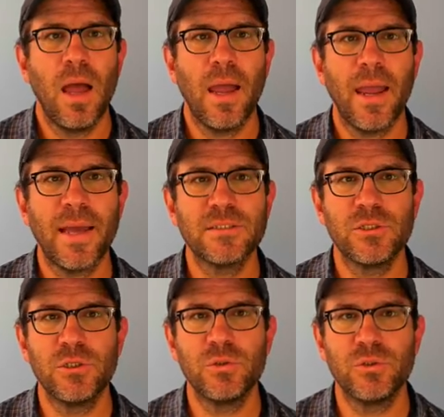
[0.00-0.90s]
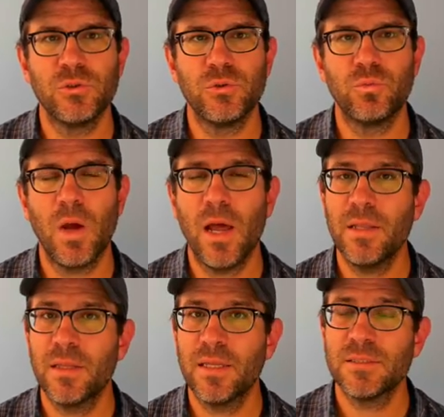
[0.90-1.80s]
I asked you to
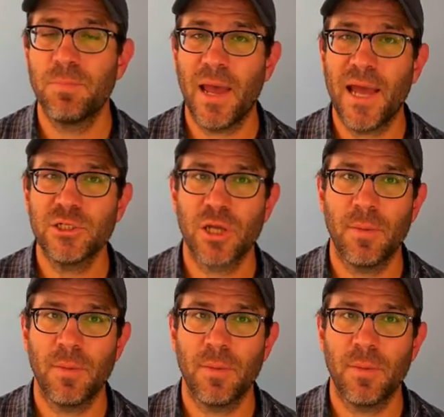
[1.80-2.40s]
run this bash